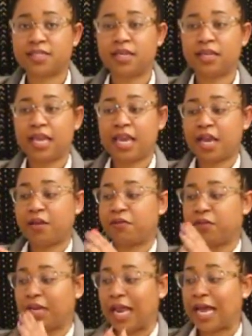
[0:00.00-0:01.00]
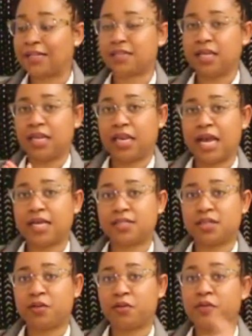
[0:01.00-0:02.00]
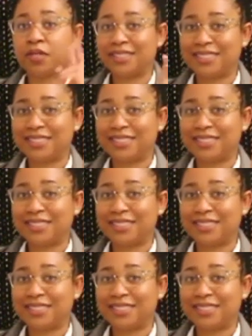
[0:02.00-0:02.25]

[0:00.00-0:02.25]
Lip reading: and they have lots and lots of